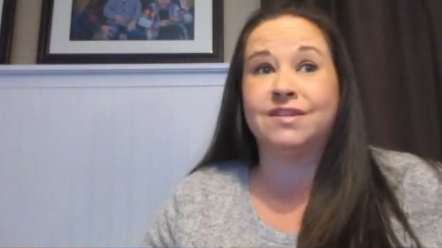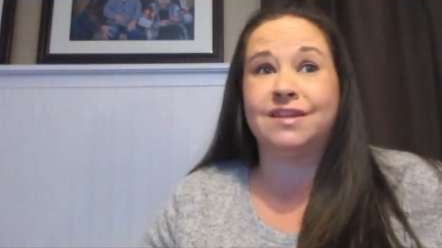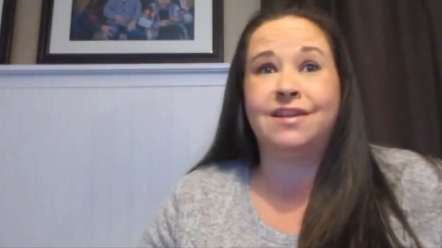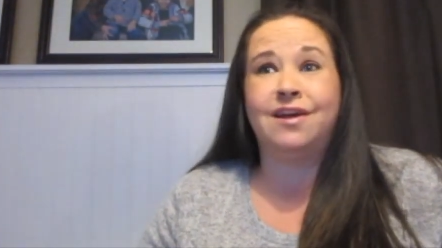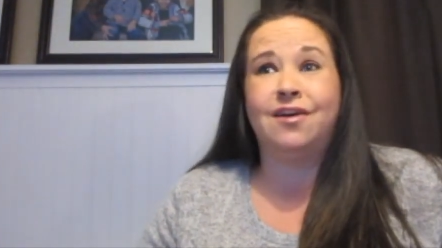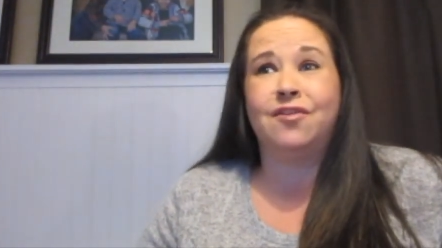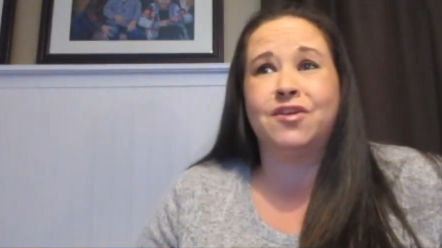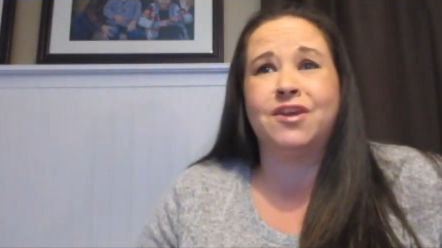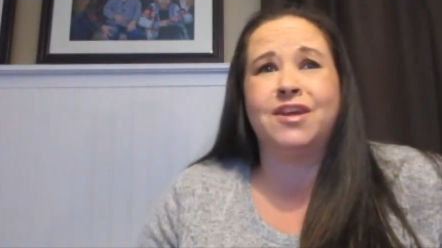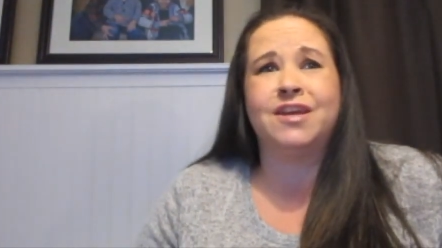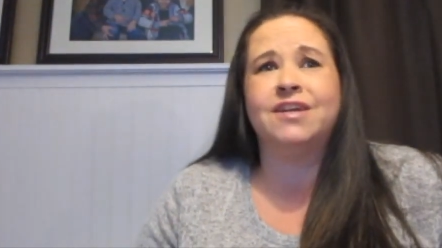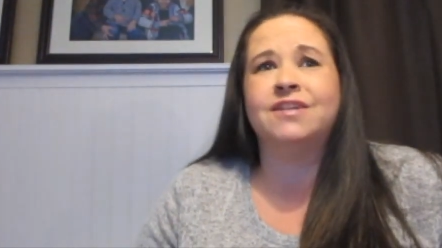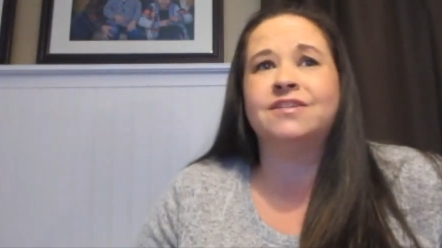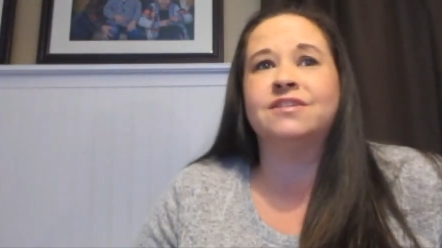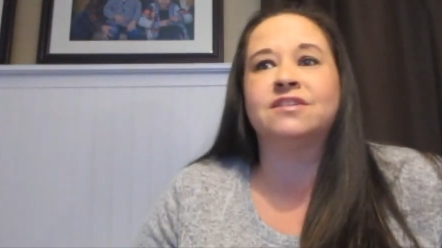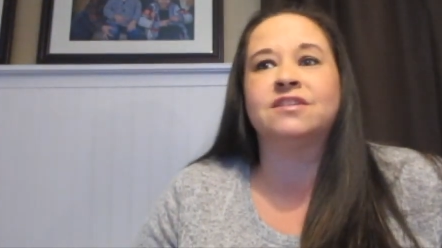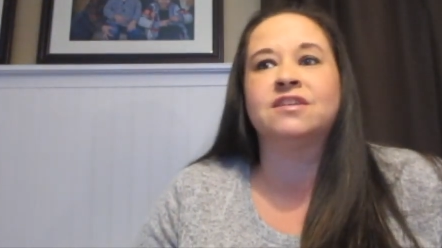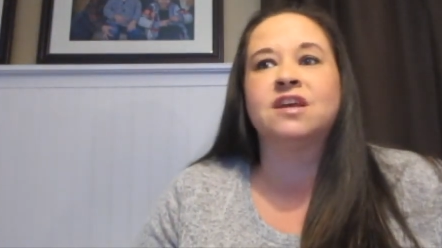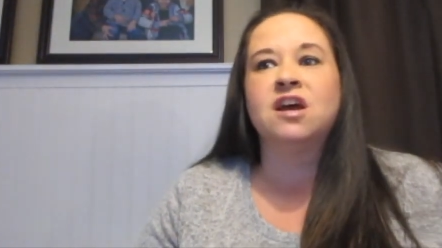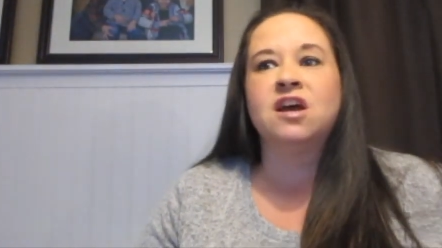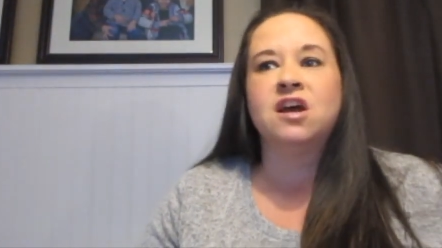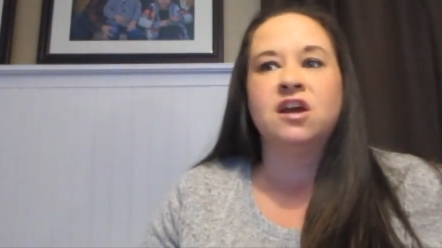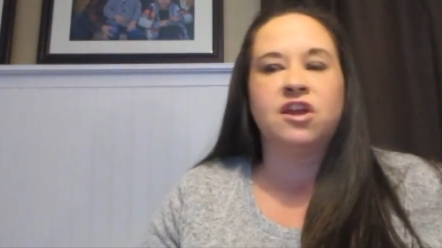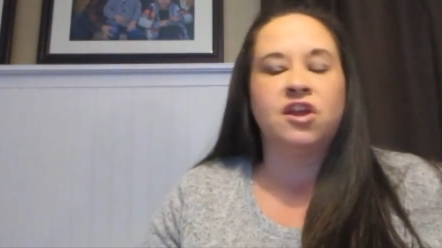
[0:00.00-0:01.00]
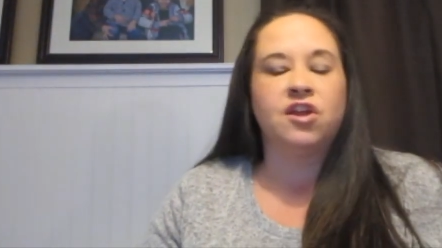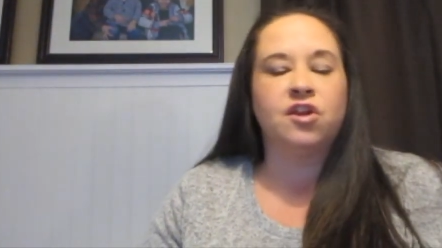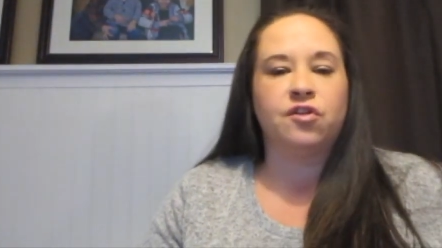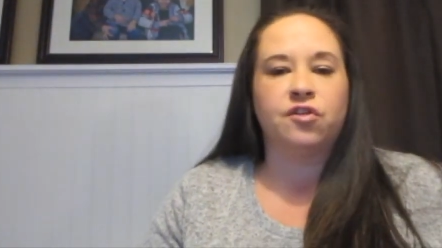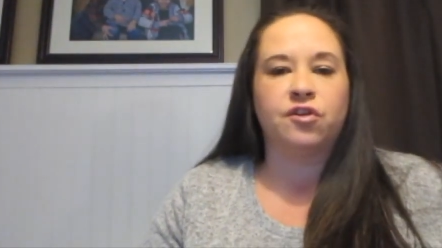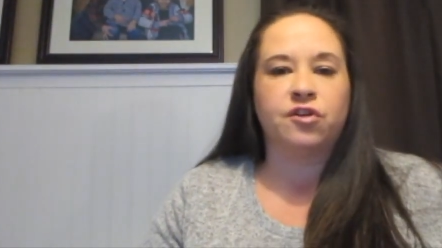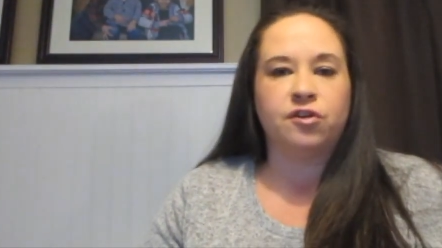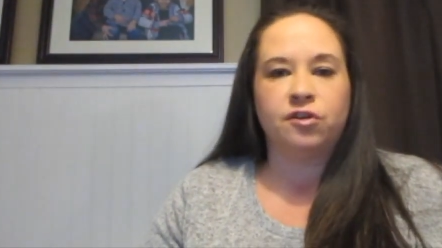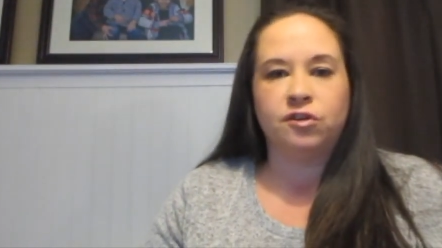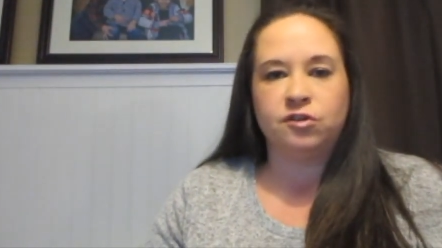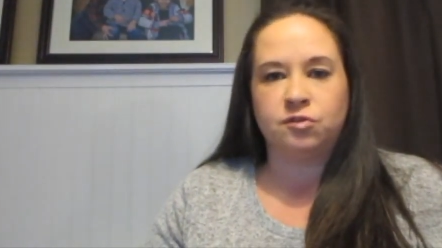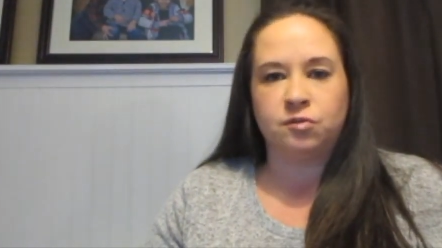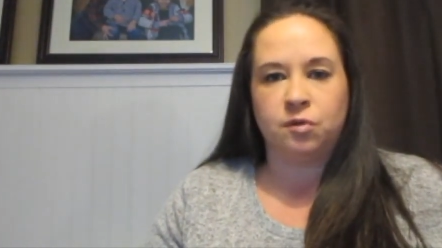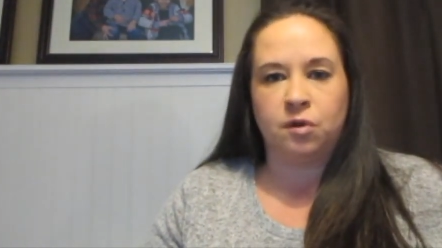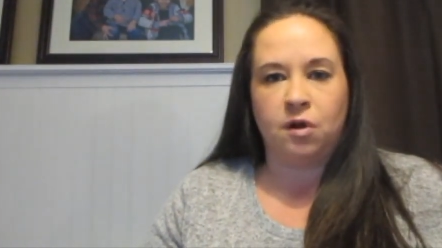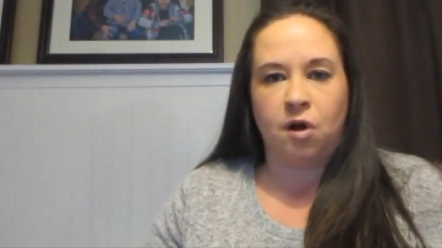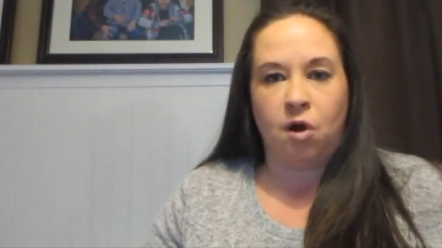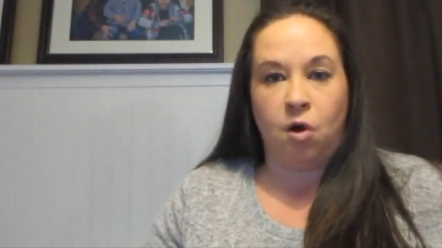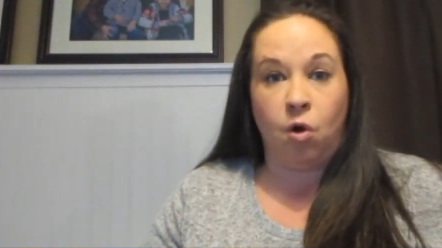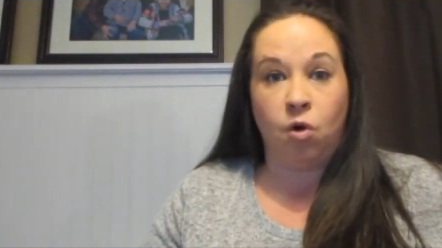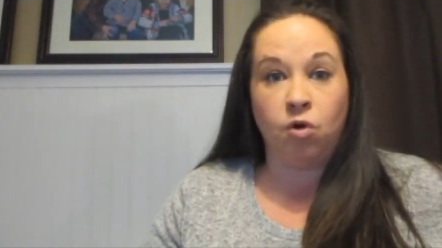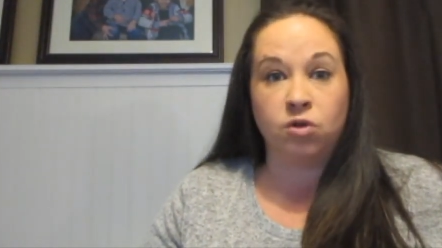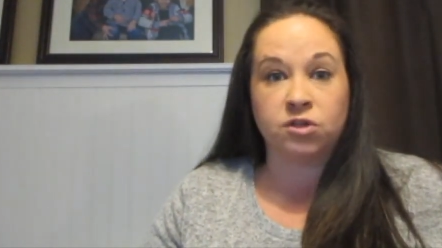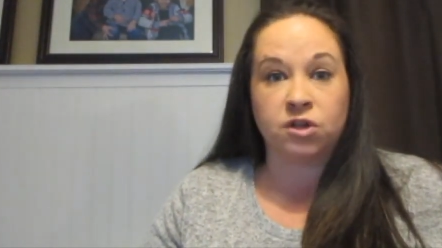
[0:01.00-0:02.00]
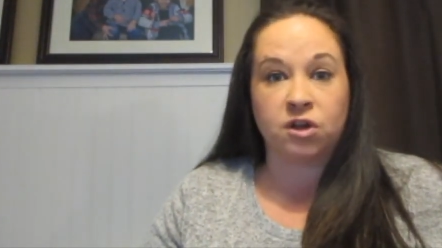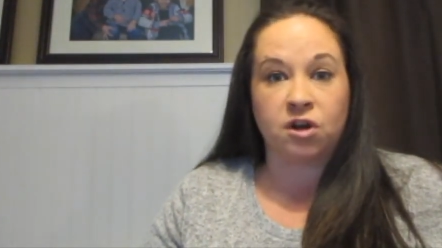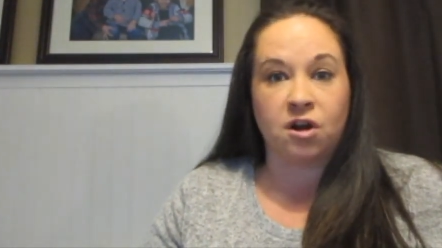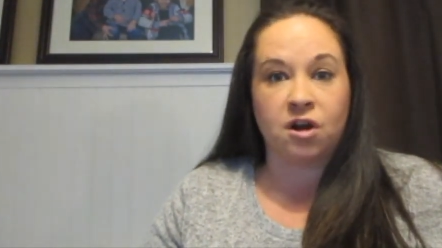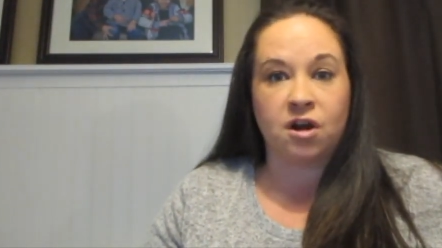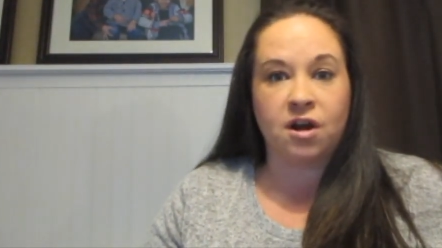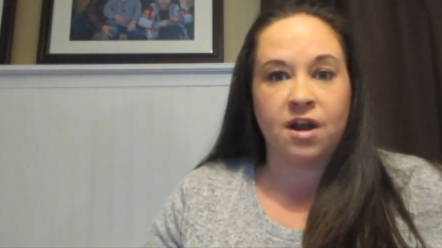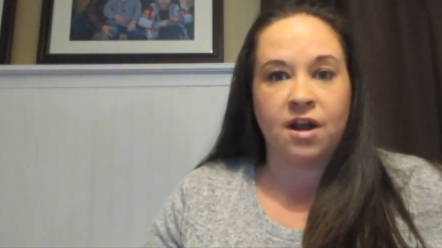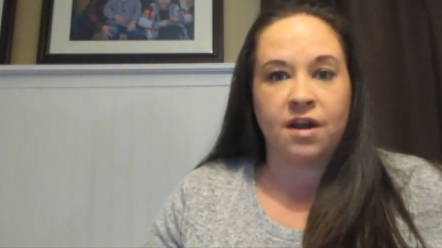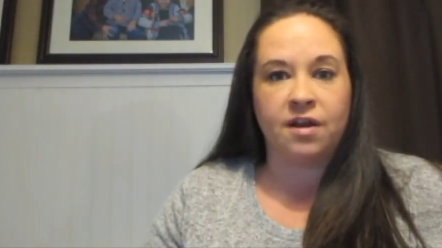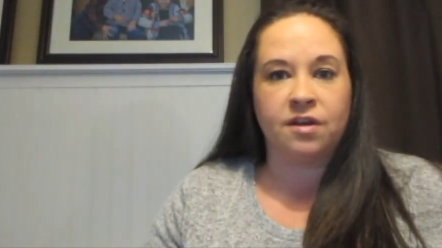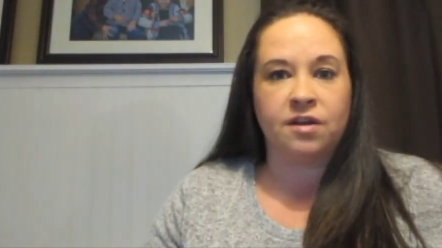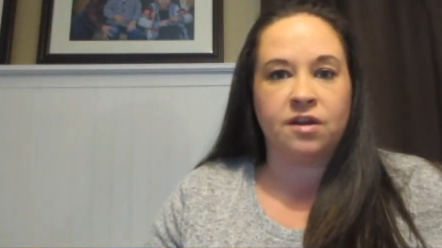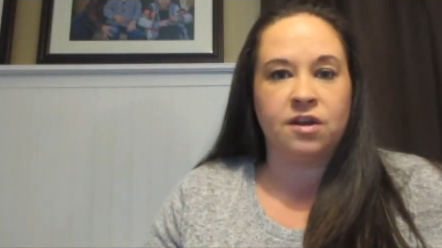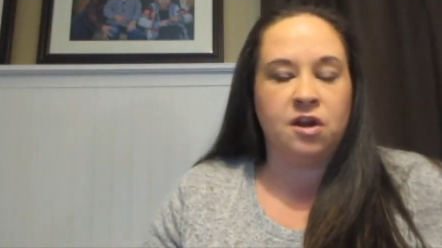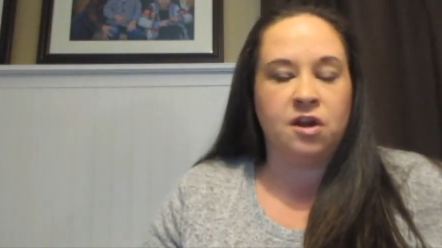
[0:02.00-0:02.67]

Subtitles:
And all the kids, the girls were older and,